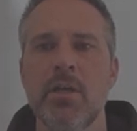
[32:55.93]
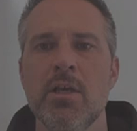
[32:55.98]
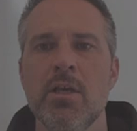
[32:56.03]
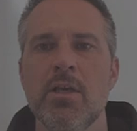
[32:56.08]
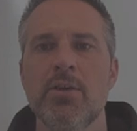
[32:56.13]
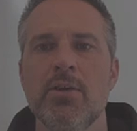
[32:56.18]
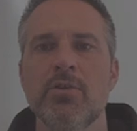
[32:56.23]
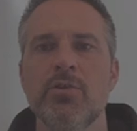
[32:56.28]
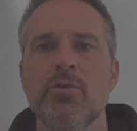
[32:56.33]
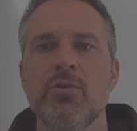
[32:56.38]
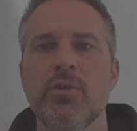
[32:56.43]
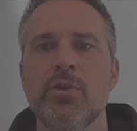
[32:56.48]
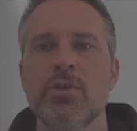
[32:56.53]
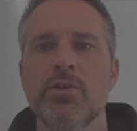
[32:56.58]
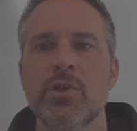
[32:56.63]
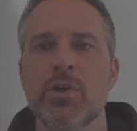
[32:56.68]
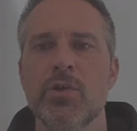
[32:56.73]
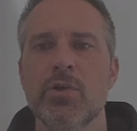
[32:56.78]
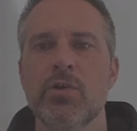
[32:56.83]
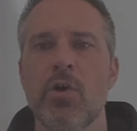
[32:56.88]
Here you can
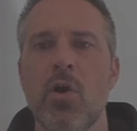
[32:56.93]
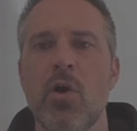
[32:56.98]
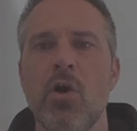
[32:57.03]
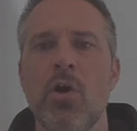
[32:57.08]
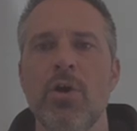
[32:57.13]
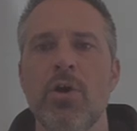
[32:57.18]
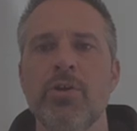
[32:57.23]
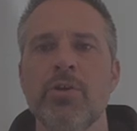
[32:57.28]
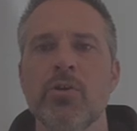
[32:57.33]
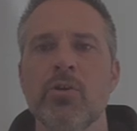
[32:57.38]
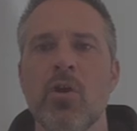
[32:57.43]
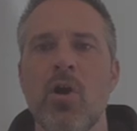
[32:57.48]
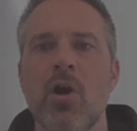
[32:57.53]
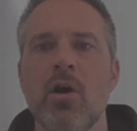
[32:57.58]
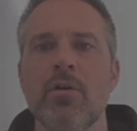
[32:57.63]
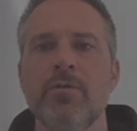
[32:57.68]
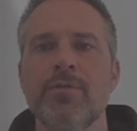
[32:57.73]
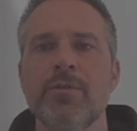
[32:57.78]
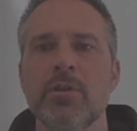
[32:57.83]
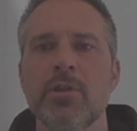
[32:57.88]
turn on or
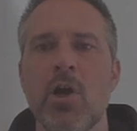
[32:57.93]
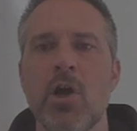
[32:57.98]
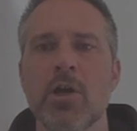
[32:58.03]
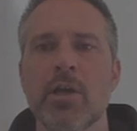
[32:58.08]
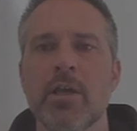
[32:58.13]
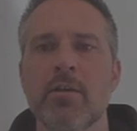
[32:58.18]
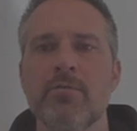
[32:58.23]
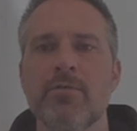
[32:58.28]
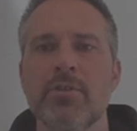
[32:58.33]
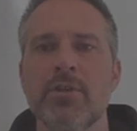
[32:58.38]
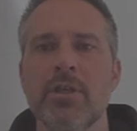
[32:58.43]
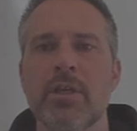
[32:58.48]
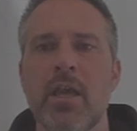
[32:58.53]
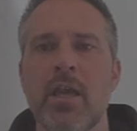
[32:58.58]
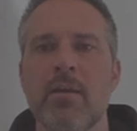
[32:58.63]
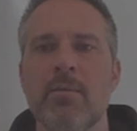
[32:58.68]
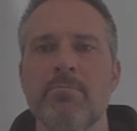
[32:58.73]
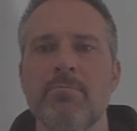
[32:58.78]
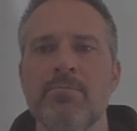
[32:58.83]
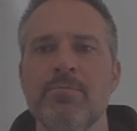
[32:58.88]
off the logging for the
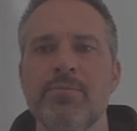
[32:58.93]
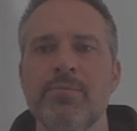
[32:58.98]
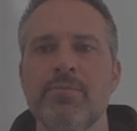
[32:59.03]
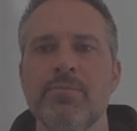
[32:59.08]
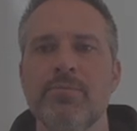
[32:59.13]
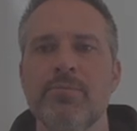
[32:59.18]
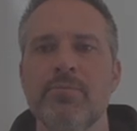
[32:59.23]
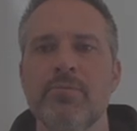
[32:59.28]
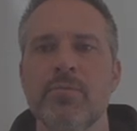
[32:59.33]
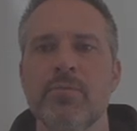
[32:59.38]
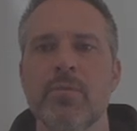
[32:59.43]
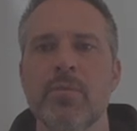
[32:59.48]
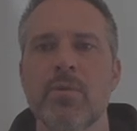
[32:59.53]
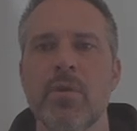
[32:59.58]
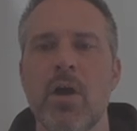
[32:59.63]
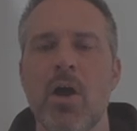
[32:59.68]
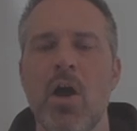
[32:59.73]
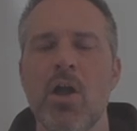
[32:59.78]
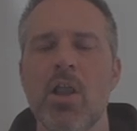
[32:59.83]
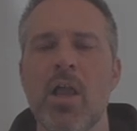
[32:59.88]
game.
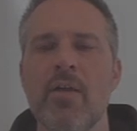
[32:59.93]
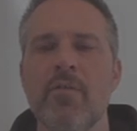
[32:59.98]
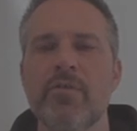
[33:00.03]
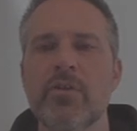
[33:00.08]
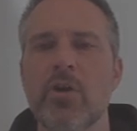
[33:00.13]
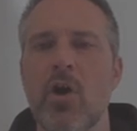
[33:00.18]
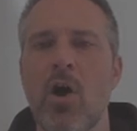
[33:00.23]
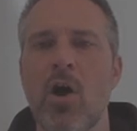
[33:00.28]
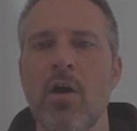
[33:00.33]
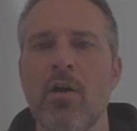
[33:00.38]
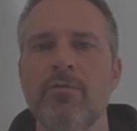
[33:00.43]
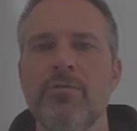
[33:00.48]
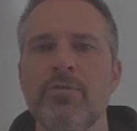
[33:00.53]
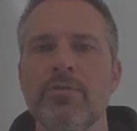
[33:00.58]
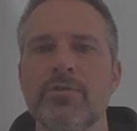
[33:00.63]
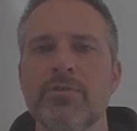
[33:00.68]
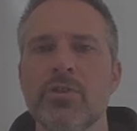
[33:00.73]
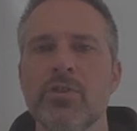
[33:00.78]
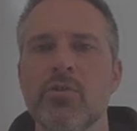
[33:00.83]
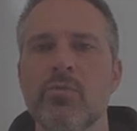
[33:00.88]
I'll have it off
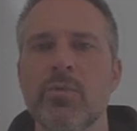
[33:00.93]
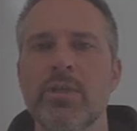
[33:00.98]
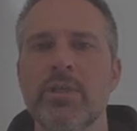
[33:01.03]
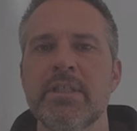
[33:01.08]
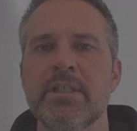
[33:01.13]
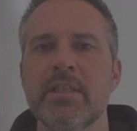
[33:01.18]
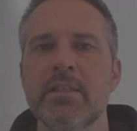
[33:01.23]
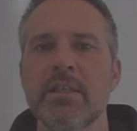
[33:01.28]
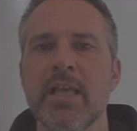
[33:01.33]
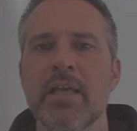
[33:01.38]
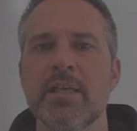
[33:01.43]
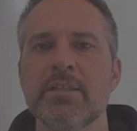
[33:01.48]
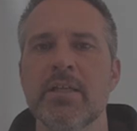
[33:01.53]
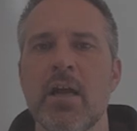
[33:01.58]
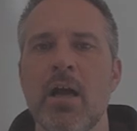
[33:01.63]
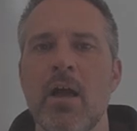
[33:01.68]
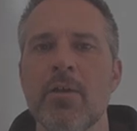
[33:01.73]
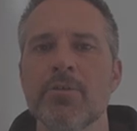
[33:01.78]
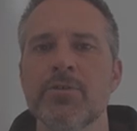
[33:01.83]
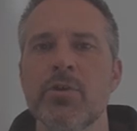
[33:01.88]
so that we less
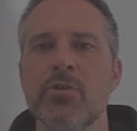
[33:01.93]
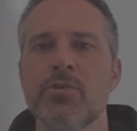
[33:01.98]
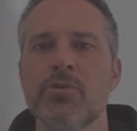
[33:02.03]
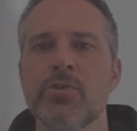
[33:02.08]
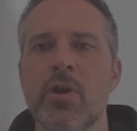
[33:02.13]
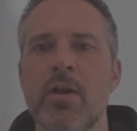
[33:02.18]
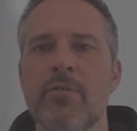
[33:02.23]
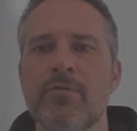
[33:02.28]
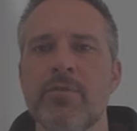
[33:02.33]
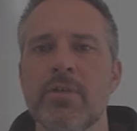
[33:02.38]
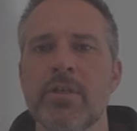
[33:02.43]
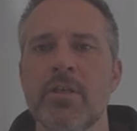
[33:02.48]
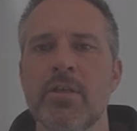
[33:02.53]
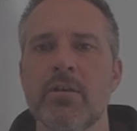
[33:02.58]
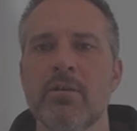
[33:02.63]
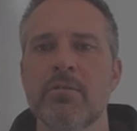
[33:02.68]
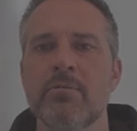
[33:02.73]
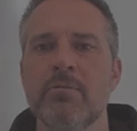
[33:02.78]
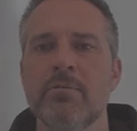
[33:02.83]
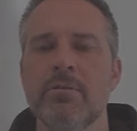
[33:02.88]
console traffic
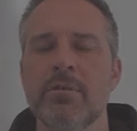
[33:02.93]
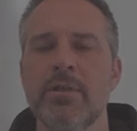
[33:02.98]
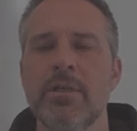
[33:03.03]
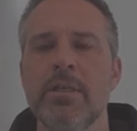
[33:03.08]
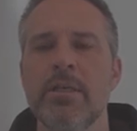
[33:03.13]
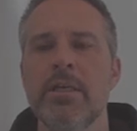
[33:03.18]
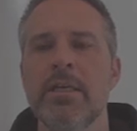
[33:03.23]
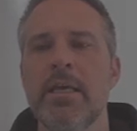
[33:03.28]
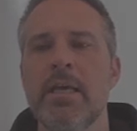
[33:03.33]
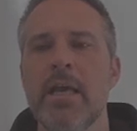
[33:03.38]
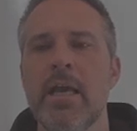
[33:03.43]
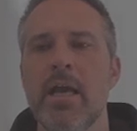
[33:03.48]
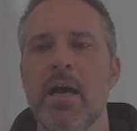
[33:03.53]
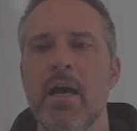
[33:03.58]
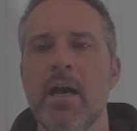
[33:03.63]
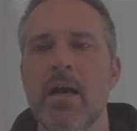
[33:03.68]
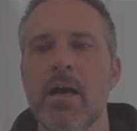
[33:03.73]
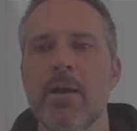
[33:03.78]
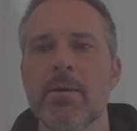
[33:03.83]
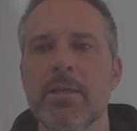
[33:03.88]
here.
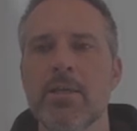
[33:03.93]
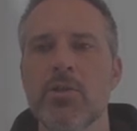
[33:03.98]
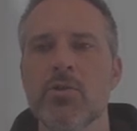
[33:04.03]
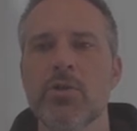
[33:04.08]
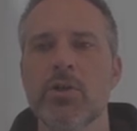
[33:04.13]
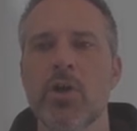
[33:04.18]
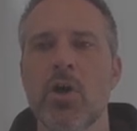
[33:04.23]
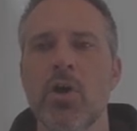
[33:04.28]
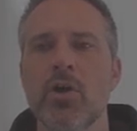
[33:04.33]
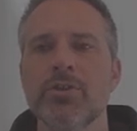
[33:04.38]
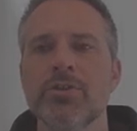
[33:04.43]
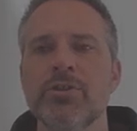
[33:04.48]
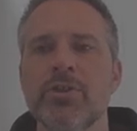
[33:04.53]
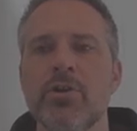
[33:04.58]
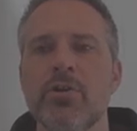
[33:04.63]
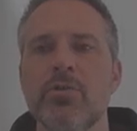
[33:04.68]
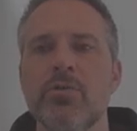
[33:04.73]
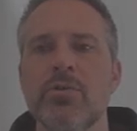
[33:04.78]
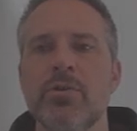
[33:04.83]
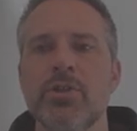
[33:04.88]
Uh, you can
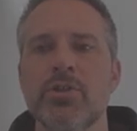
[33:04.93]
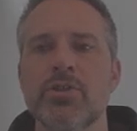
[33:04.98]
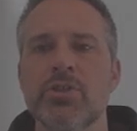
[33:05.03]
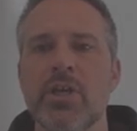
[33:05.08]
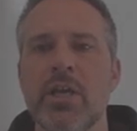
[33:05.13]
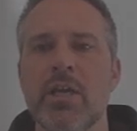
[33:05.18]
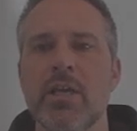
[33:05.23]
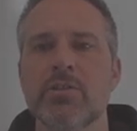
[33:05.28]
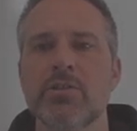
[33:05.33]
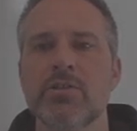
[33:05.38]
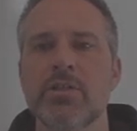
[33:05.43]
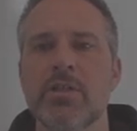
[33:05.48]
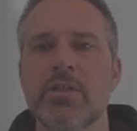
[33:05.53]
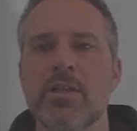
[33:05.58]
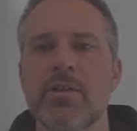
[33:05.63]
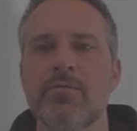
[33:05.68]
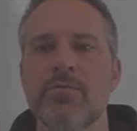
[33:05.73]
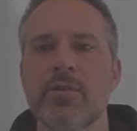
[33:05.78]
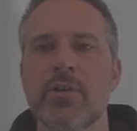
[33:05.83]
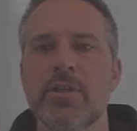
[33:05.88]
also change the
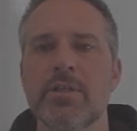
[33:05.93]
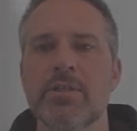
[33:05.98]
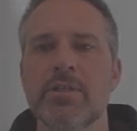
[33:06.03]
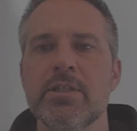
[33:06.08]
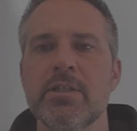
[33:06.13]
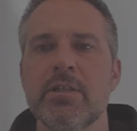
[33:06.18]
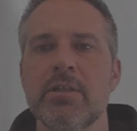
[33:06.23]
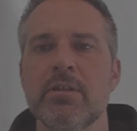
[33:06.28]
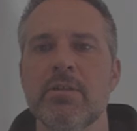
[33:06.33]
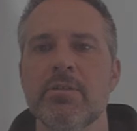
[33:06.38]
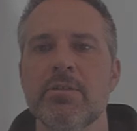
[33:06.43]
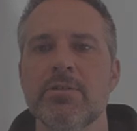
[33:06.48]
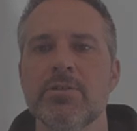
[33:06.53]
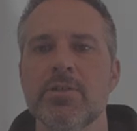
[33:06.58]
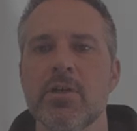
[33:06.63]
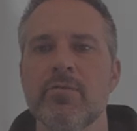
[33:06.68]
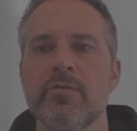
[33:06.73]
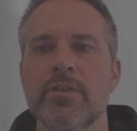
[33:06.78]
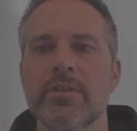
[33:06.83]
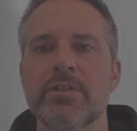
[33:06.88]
different
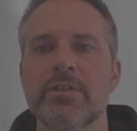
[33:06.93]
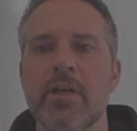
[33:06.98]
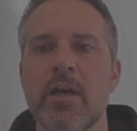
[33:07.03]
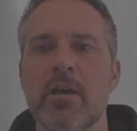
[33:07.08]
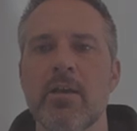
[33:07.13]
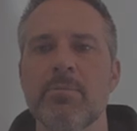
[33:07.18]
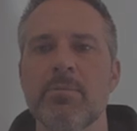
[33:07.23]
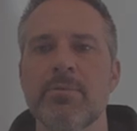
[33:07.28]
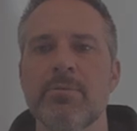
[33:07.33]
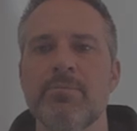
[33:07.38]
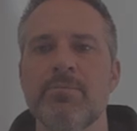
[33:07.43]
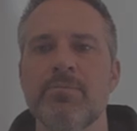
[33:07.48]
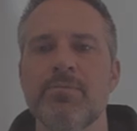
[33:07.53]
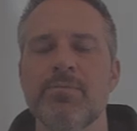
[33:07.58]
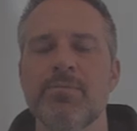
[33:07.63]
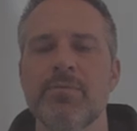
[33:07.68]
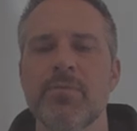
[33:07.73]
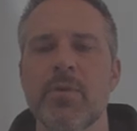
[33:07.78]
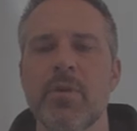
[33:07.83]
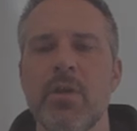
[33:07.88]
service type.
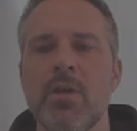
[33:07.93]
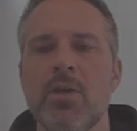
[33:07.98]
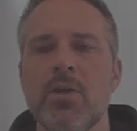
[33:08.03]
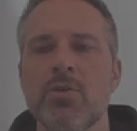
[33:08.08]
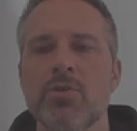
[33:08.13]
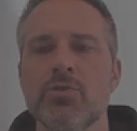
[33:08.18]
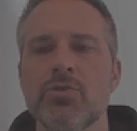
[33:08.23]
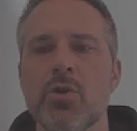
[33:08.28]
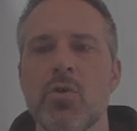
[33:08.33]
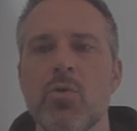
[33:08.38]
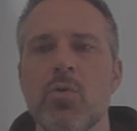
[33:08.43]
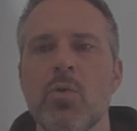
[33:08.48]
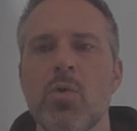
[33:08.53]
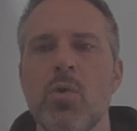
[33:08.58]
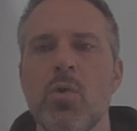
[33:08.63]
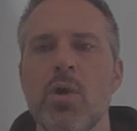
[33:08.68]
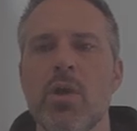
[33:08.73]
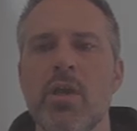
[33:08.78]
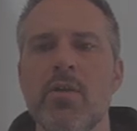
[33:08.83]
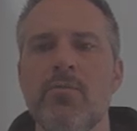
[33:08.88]
So
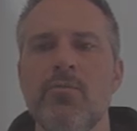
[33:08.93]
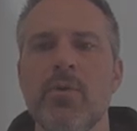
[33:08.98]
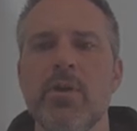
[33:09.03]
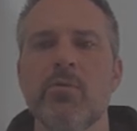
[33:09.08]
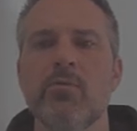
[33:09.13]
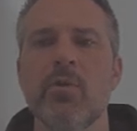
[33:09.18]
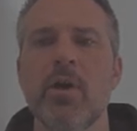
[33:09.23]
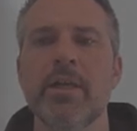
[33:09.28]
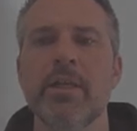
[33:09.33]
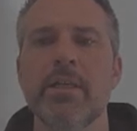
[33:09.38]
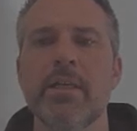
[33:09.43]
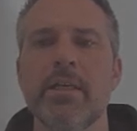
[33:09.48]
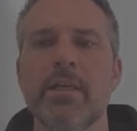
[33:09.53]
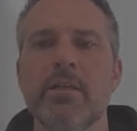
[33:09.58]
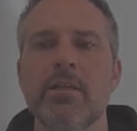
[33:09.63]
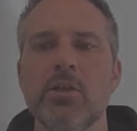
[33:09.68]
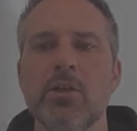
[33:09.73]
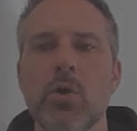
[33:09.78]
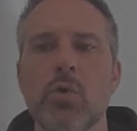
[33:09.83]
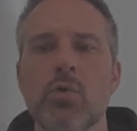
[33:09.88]
if we run it
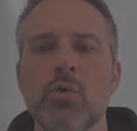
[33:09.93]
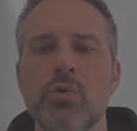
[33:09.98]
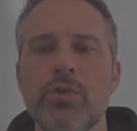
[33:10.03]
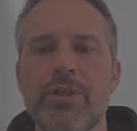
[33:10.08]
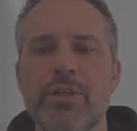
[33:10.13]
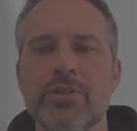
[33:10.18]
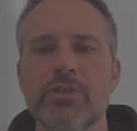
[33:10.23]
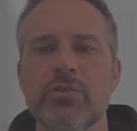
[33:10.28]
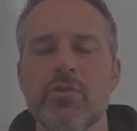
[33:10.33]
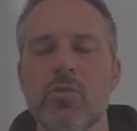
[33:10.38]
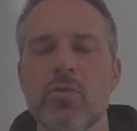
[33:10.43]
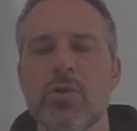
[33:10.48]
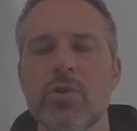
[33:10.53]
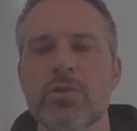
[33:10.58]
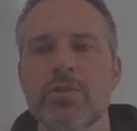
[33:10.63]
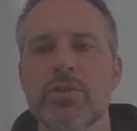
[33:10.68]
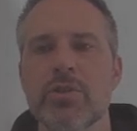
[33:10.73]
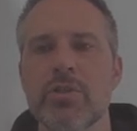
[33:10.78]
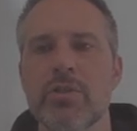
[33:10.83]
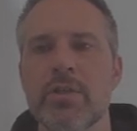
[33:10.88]
in local disk
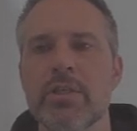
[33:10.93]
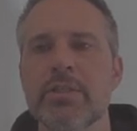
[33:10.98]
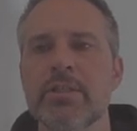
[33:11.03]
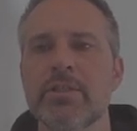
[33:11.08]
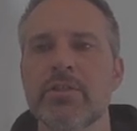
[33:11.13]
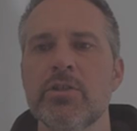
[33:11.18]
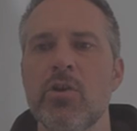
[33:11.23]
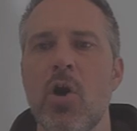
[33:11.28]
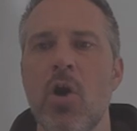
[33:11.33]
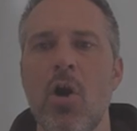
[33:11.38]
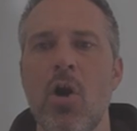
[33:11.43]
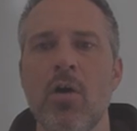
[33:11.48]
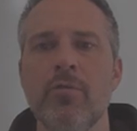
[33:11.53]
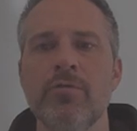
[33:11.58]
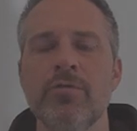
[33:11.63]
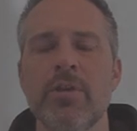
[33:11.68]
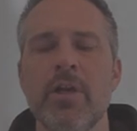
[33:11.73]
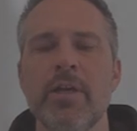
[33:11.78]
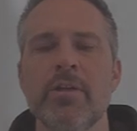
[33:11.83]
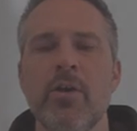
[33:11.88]
storage, this is an
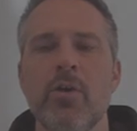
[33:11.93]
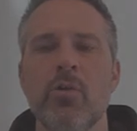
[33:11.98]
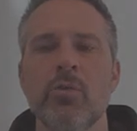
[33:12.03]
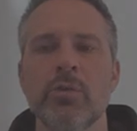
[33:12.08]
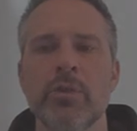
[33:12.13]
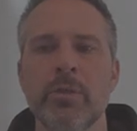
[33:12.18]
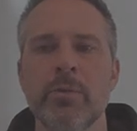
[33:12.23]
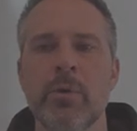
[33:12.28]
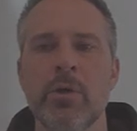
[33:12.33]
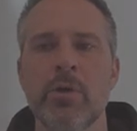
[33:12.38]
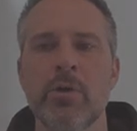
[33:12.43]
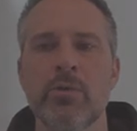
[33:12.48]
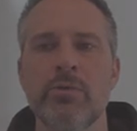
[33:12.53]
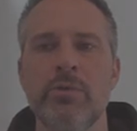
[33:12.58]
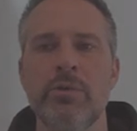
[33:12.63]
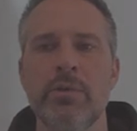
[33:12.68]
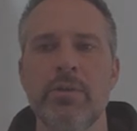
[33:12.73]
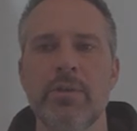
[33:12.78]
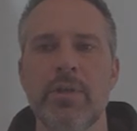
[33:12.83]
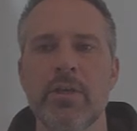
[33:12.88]
offline only
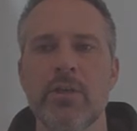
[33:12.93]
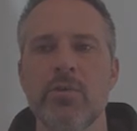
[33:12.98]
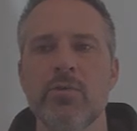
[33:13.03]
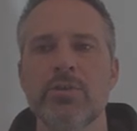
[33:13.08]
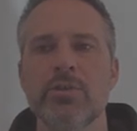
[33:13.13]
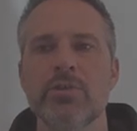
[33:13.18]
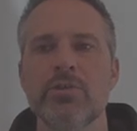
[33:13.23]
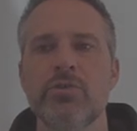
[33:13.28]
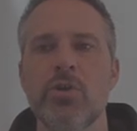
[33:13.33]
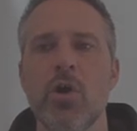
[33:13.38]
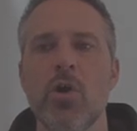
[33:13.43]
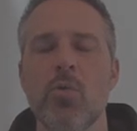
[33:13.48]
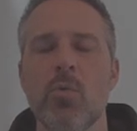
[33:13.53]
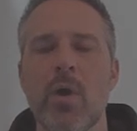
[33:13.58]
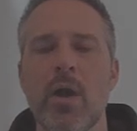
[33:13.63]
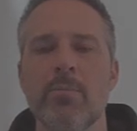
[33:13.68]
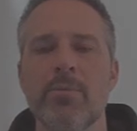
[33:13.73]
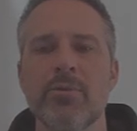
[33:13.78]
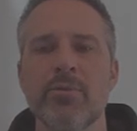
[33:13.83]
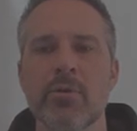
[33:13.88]
mode that uses no
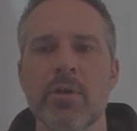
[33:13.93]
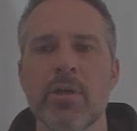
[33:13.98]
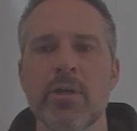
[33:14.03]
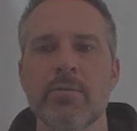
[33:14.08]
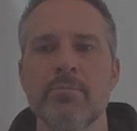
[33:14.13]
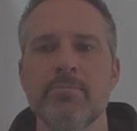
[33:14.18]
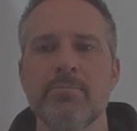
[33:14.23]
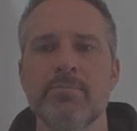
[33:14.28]
Web3.